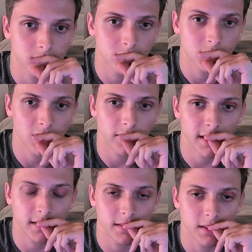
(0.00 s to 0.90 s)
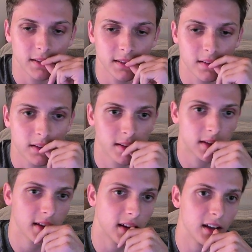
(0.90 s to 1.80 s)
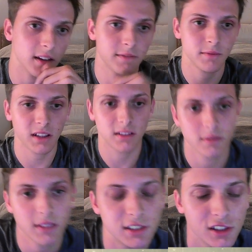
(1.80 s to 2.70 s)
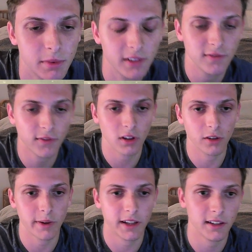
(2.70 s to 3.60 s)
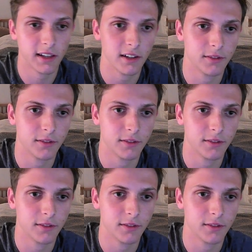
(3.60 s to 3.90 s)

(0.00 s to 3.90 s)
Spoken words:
Alright. Well, I should be fully winning now.